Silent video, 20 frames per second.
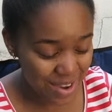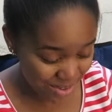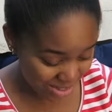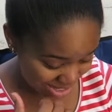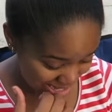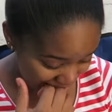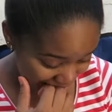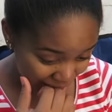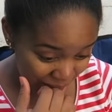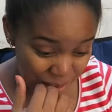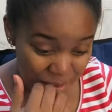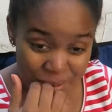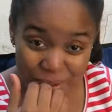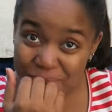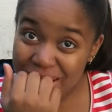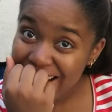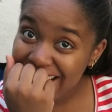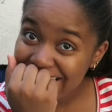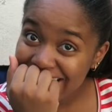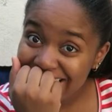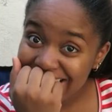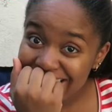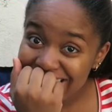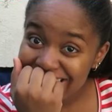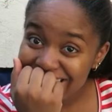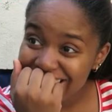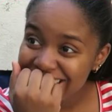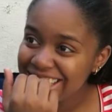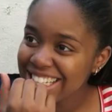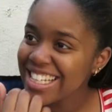I was like, what? Not
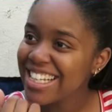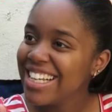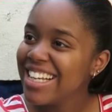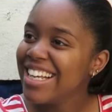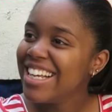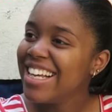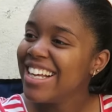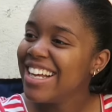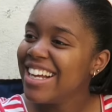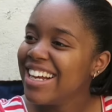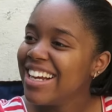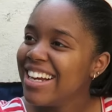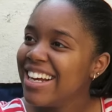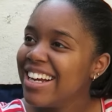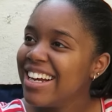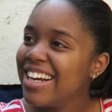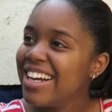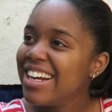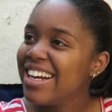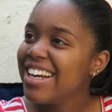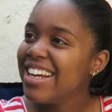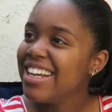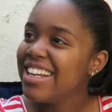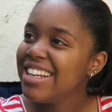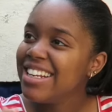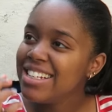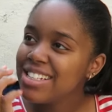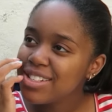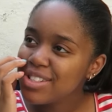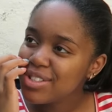true. Yeah, it's true.
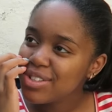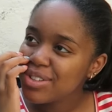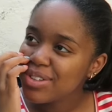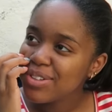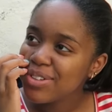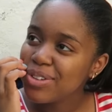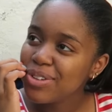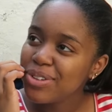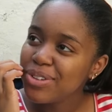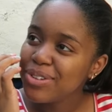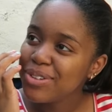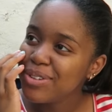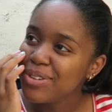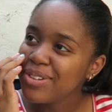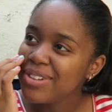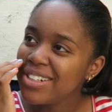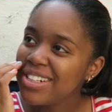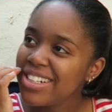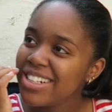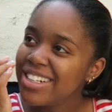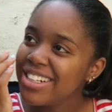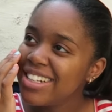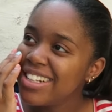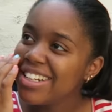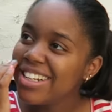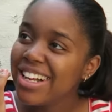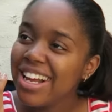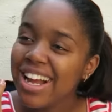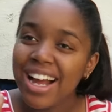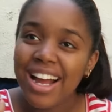It is true. You thought
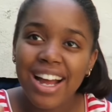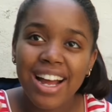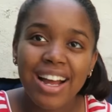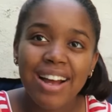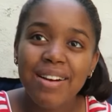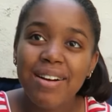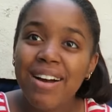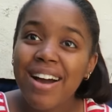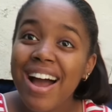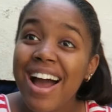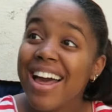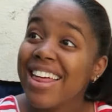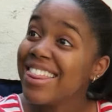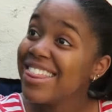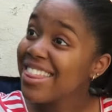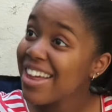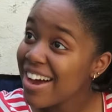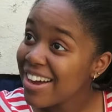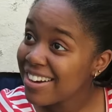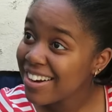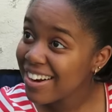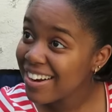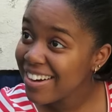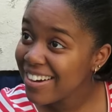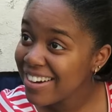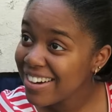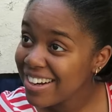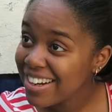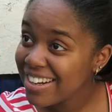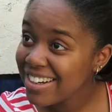you heard that. I thought I
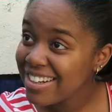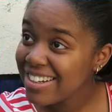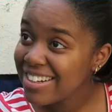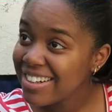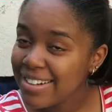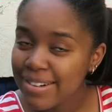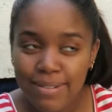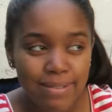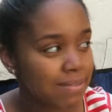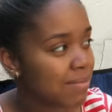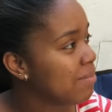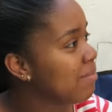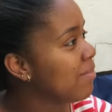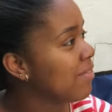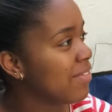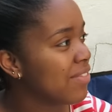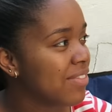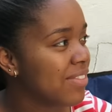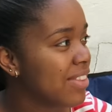heard it? Yeah.